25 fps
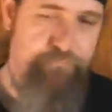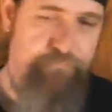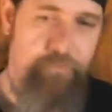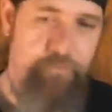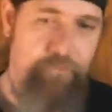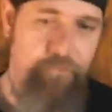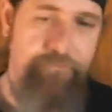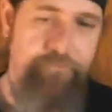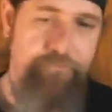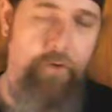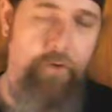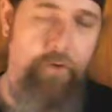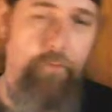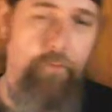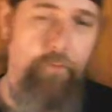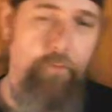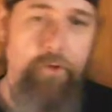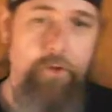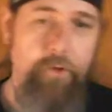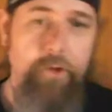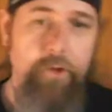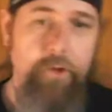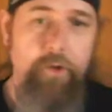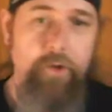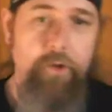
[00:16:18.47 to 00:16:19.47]
So,
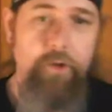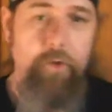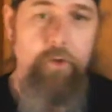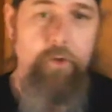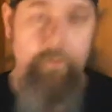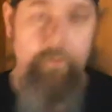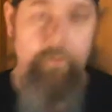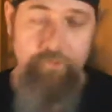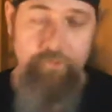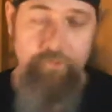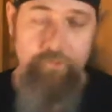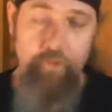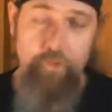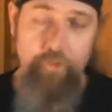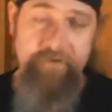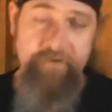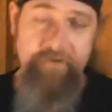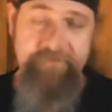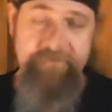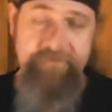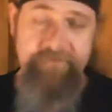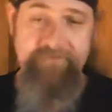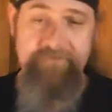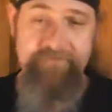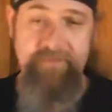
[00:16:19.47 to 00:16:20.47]
when you look at
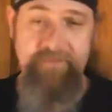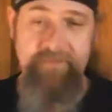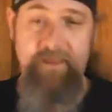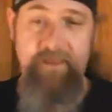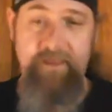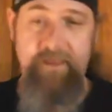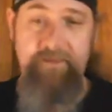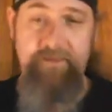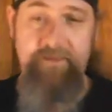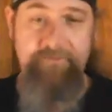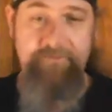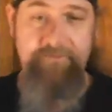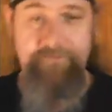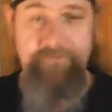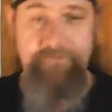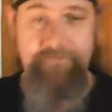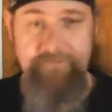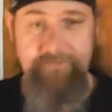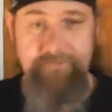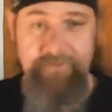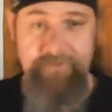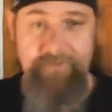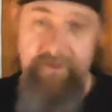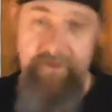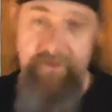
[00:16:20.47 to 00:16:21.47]
these lines,
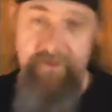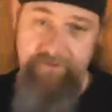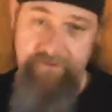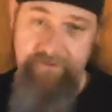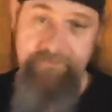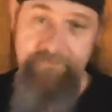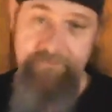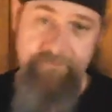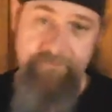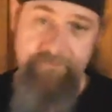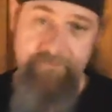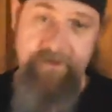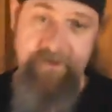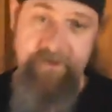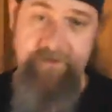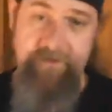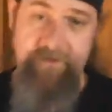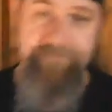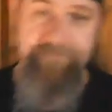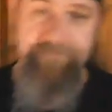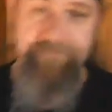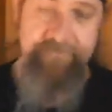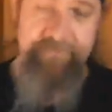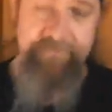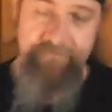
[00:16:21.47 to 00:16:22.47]
this line that I
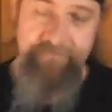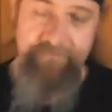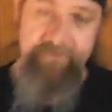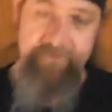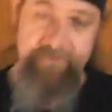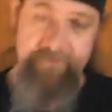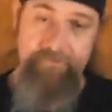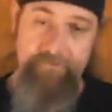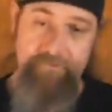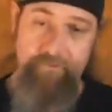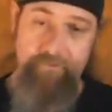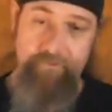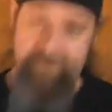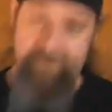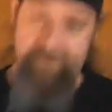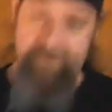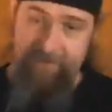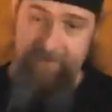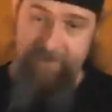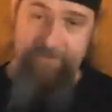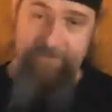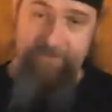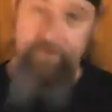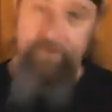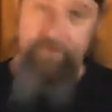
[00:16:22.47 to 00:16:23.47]
just explained to you in
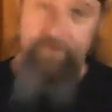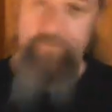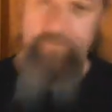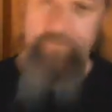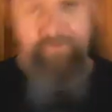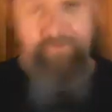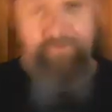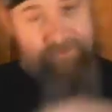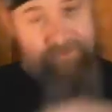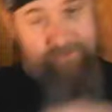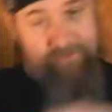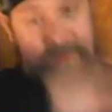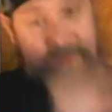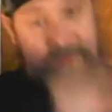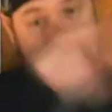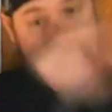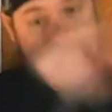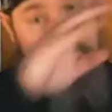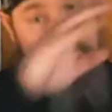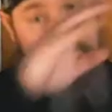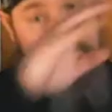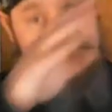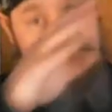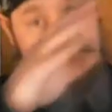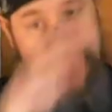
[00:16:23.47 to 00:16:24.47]
that chart with the
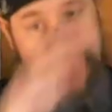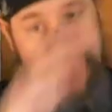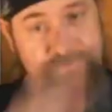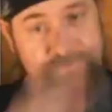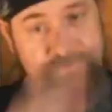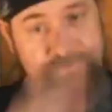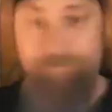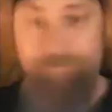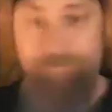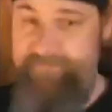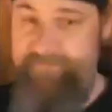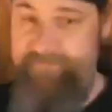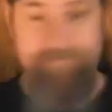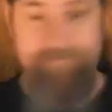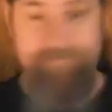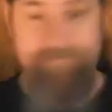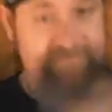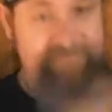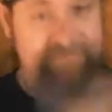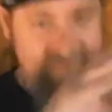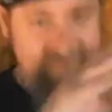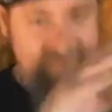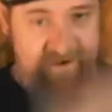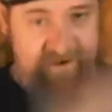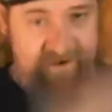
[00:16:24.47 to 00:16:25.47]
astrological symbol, it's the
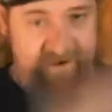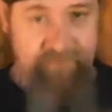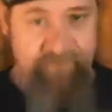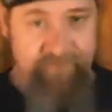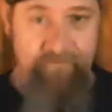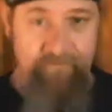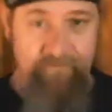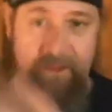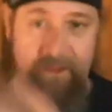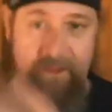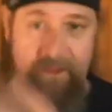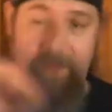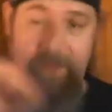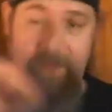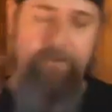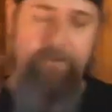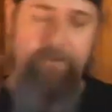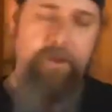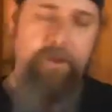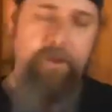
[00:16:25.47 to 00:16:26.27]
same line.